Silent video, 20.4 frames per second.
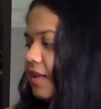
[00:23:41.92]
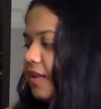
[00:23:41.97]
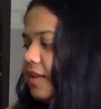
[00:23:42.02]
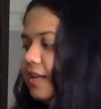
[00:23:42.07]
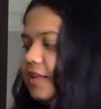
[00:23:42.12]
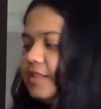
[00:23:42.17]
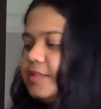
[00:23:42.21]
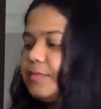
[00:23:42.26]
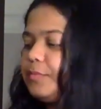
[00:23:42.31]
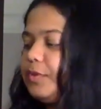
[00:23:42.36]

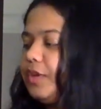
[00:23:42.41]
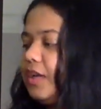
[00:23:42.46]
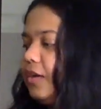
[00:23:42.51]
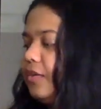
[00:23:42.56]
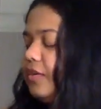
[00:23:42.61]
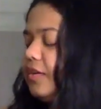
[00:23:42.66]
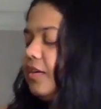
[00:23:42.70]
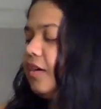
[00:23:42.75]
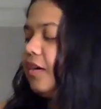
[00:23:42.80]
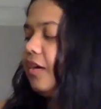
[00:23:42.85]
Let's pull
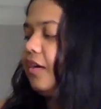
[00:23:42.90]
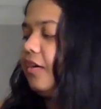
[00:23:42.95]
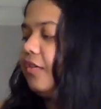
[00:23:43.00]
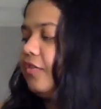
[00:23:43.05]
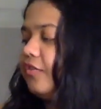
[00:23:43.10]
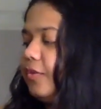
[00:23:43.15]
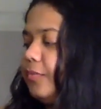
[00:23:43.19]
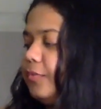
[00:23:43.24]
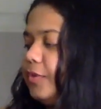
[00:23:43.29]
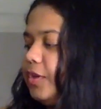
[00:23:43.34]
out a
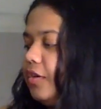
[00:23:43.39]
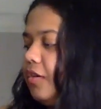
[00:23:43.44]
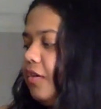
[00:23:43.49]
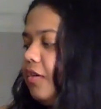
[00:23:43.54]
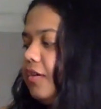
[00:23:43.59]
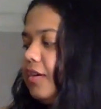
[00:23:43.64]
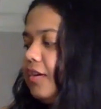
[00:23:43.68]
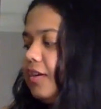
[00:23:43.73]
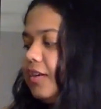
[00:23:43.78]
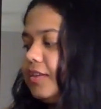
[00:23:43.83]
card from the
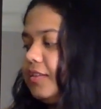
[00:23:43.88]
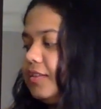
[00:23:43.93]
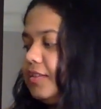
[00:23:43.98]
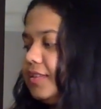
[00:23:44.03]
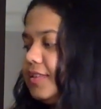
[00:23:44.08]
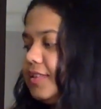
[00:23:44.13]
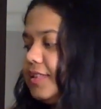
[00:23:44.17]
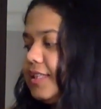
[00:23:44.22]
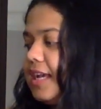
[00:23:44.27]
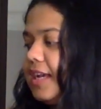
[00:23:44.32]

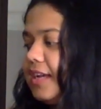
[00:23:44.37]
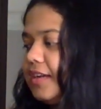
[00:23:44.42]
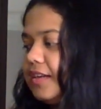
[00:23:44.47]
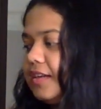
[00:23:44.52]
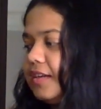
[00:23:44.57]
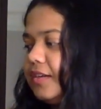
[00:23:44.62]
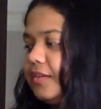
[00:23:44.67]
Oracle deck.